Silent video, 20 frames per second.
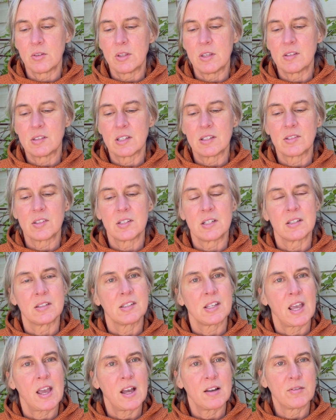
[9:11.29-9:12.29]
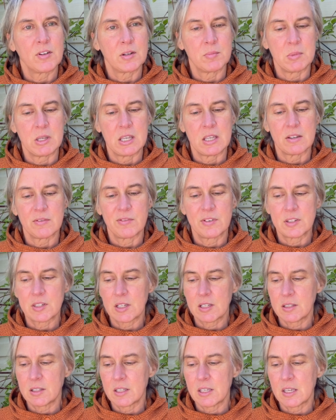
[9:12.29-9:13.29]
these incidents have on me
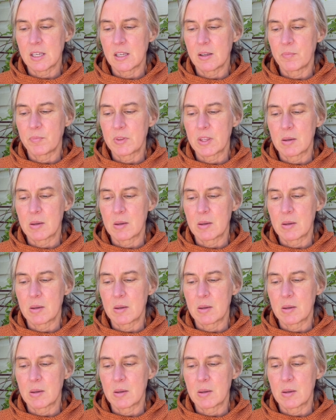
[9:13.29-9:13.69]
physically,